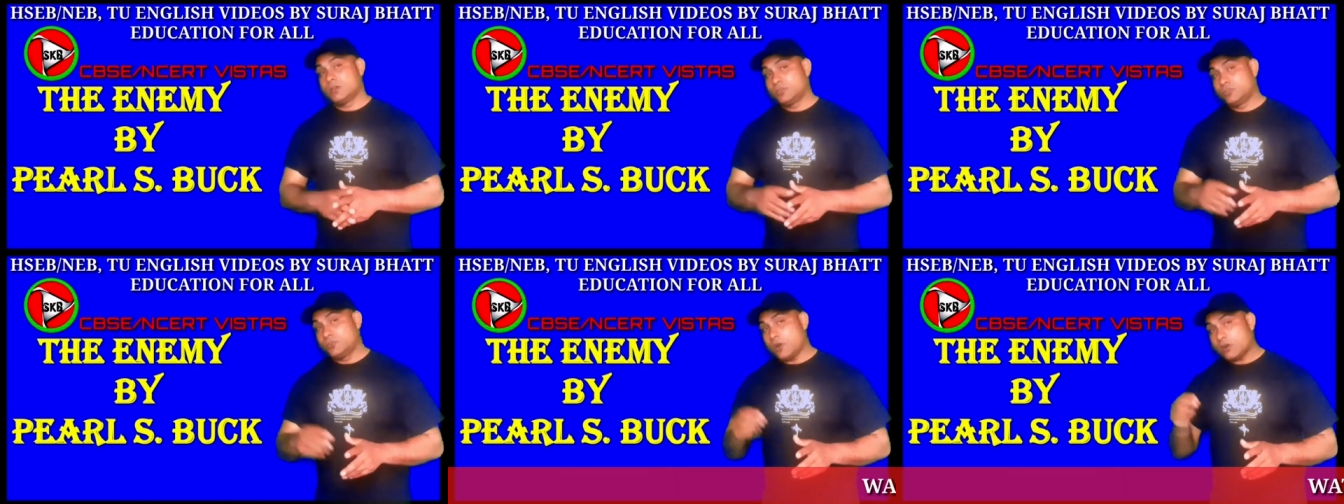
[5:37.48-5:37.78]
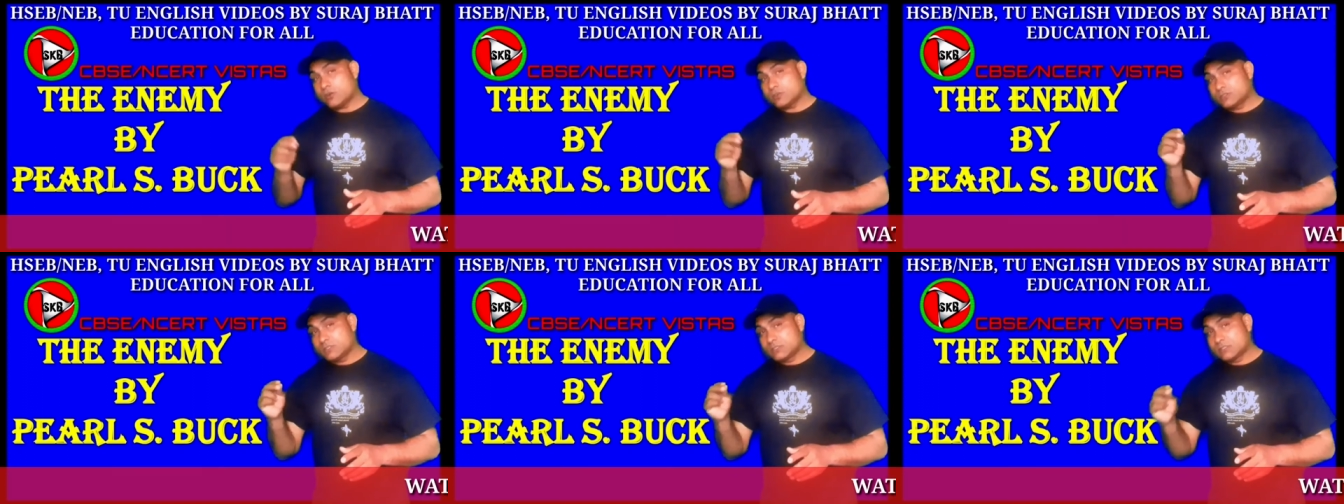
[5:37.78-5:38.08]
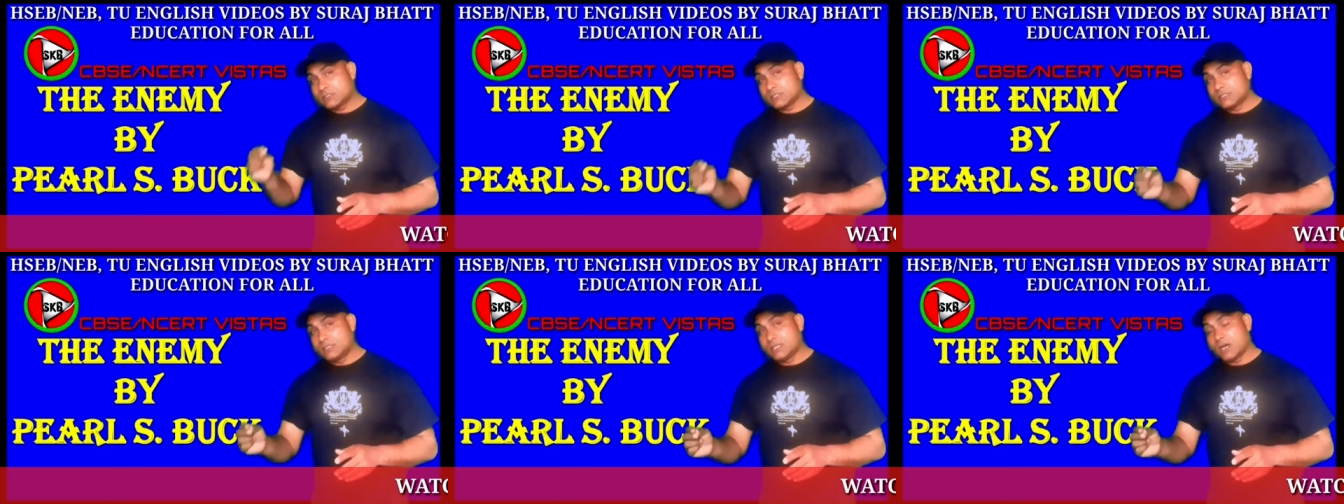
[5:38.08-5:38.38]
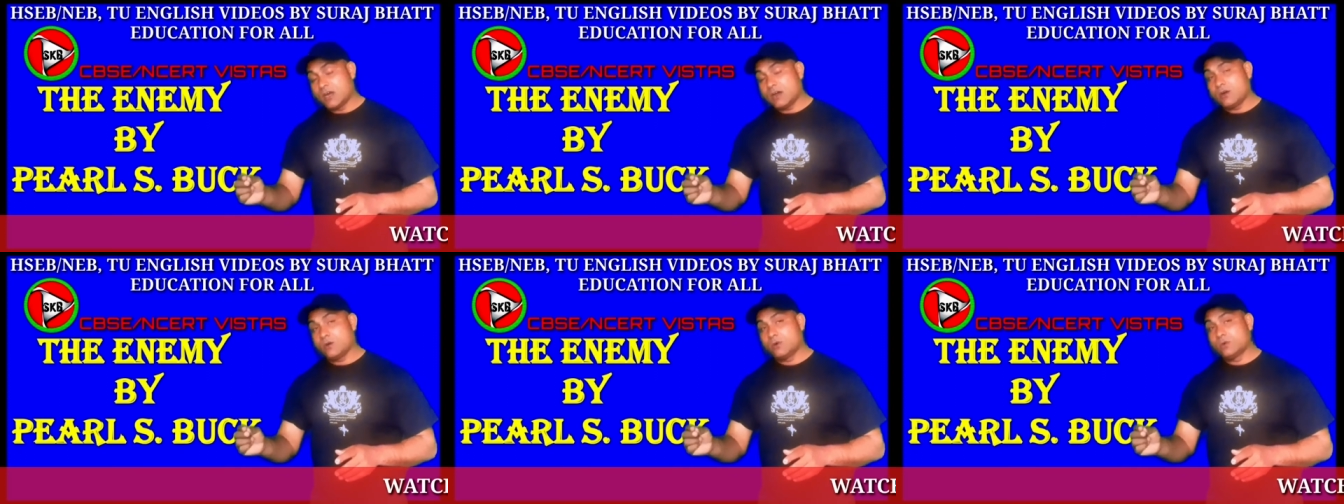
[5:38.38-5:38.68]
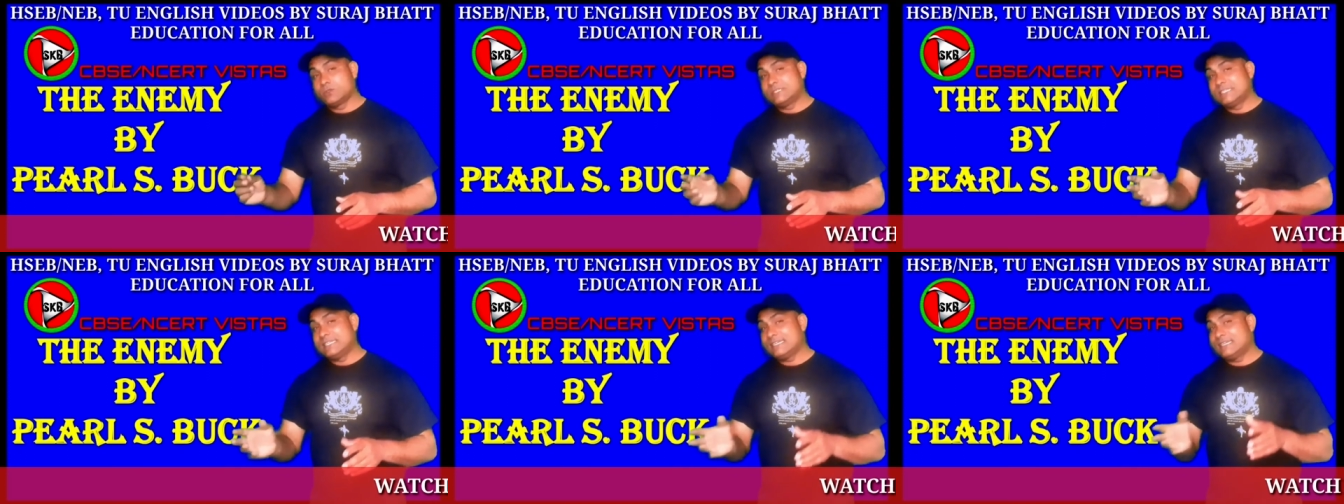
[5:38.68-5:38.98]
Dr.
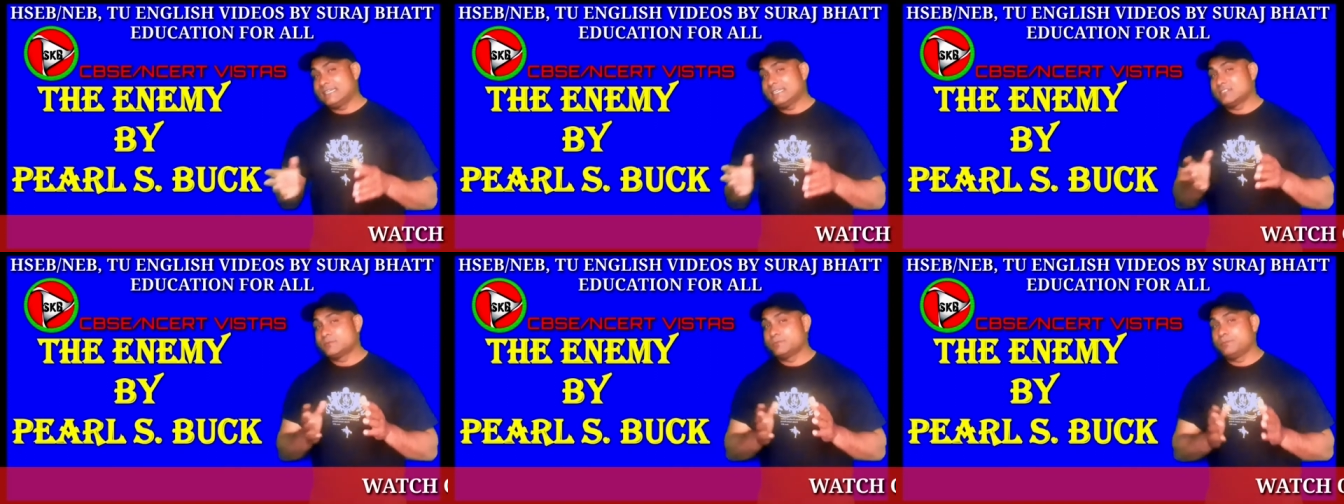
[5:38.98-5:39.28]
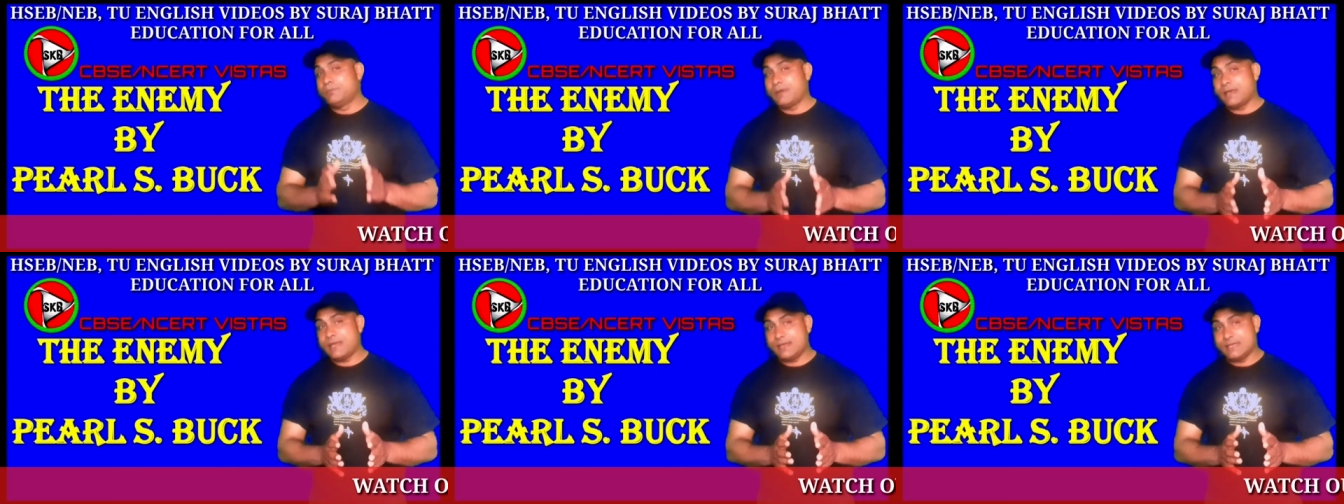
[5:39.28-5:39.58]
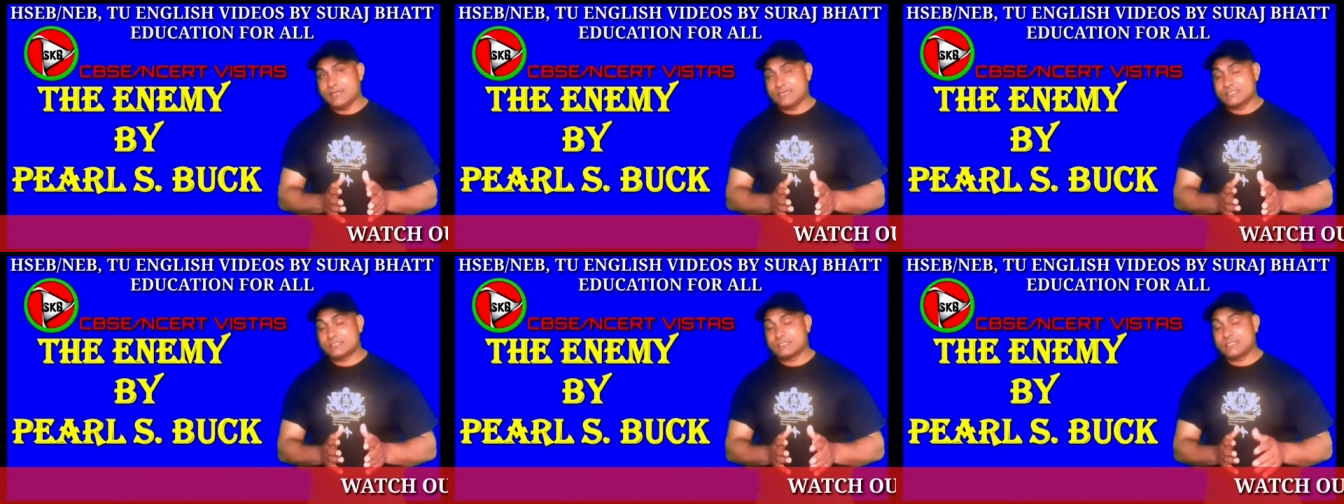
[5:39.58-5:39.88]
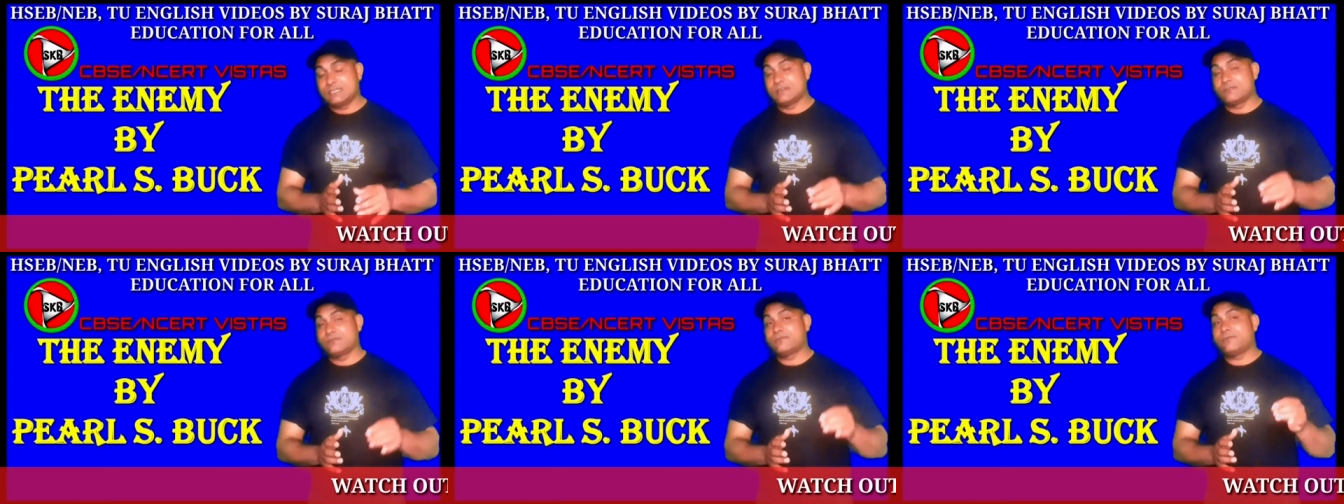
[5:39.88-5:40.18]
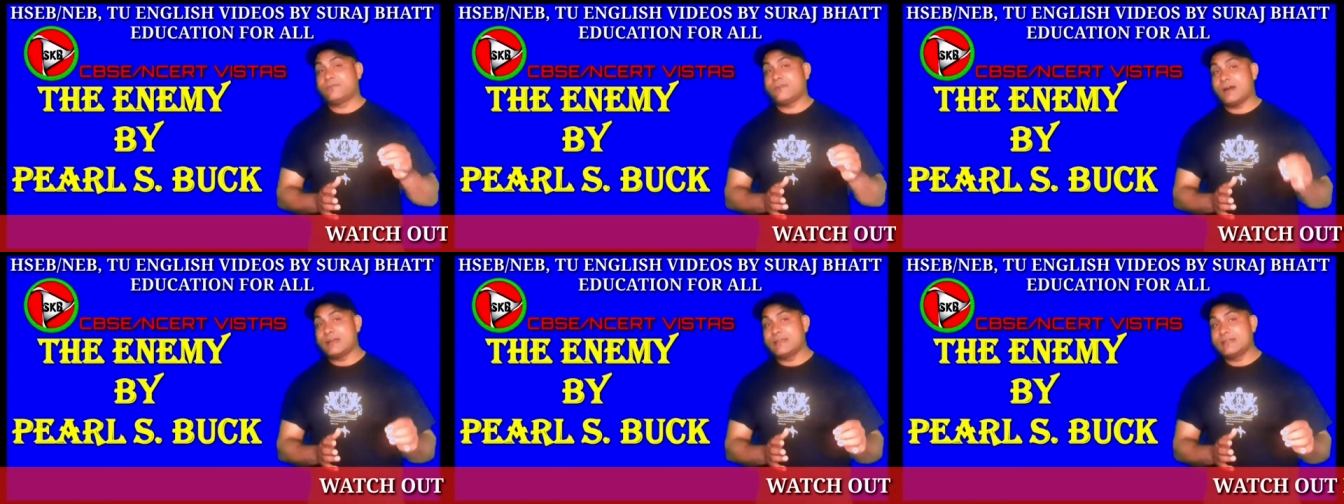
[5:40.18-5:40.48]
Sadao did his best in
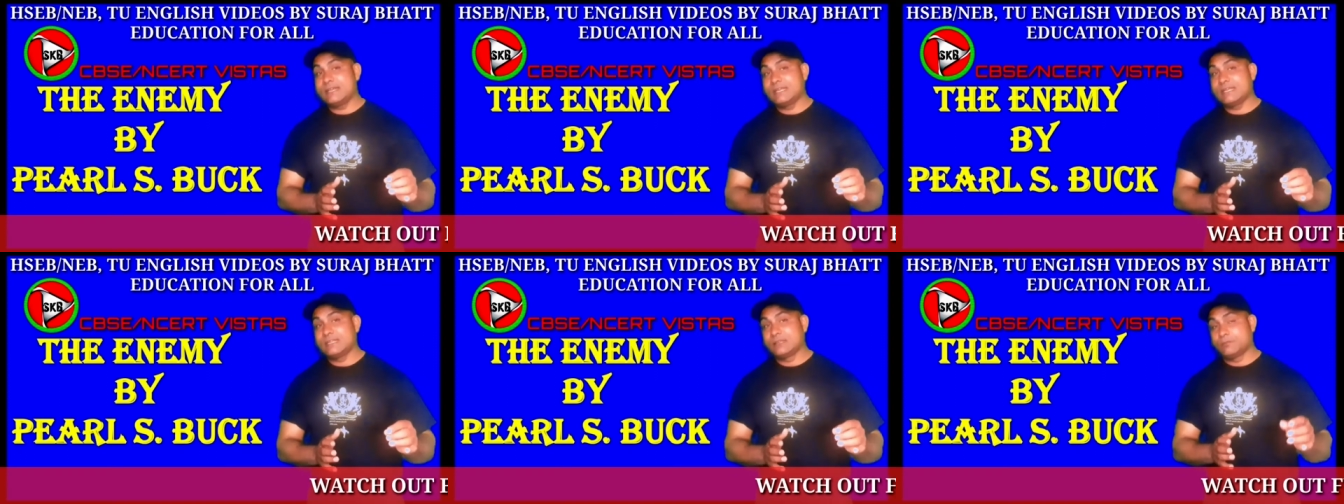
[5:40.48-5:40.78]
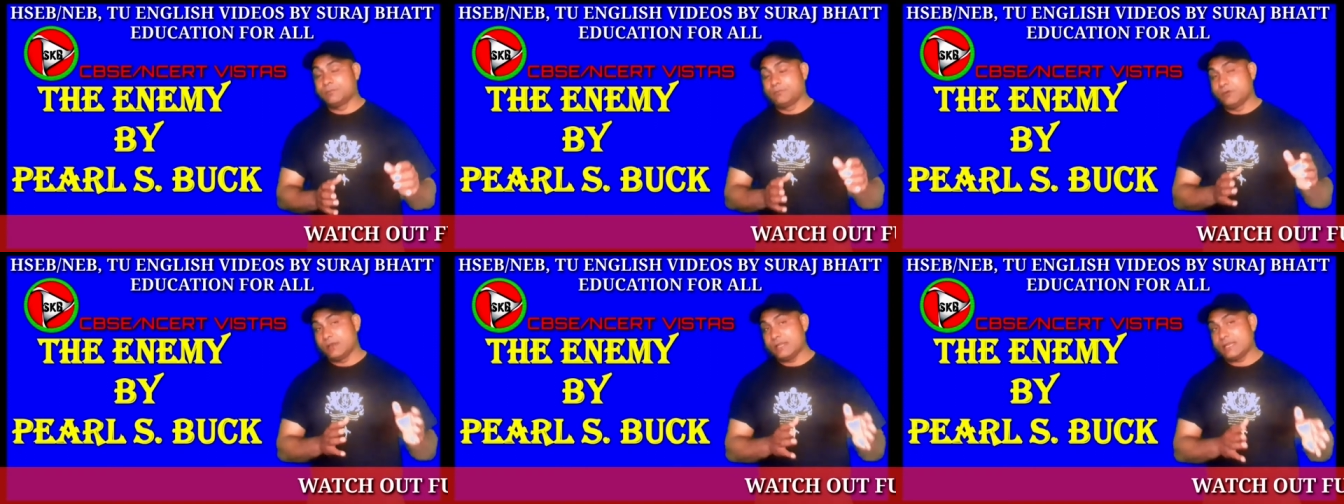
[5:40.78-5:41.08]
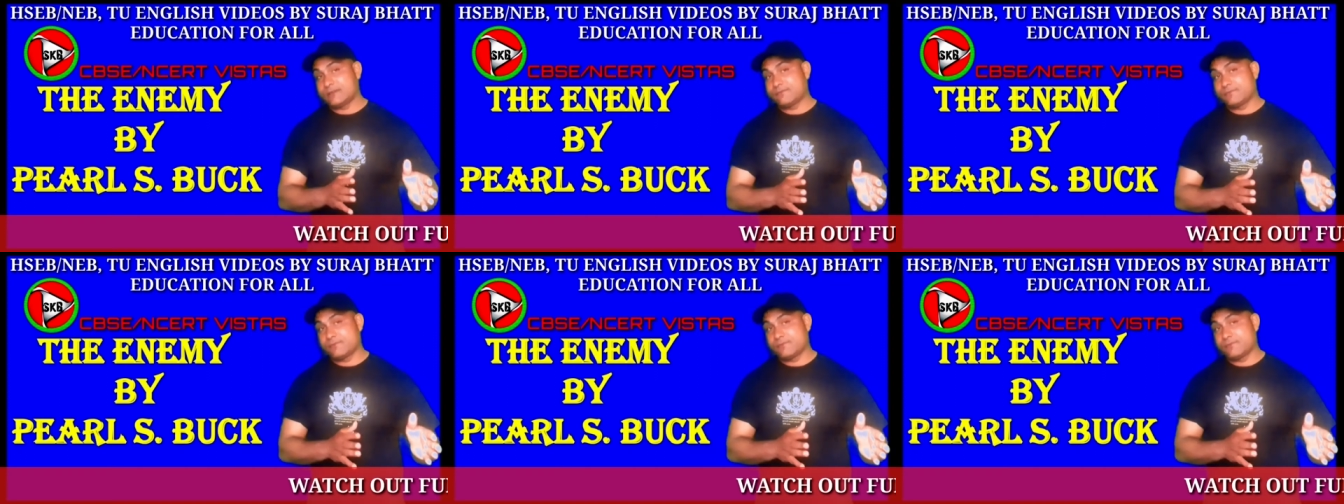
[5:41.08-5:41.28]
finding the blood